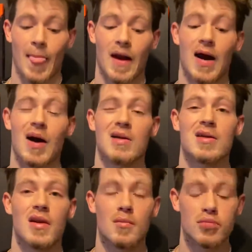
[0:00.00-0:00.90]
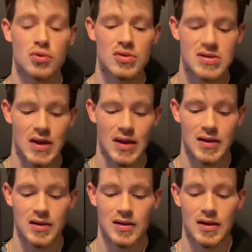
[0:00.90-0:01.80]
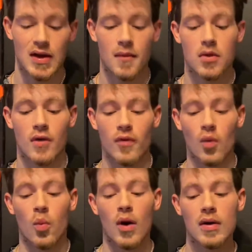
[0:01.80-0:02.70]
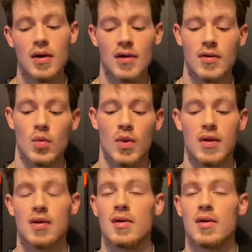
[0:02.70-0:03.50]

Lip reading: On Club Brugge's side, they're coming off a 1-0 win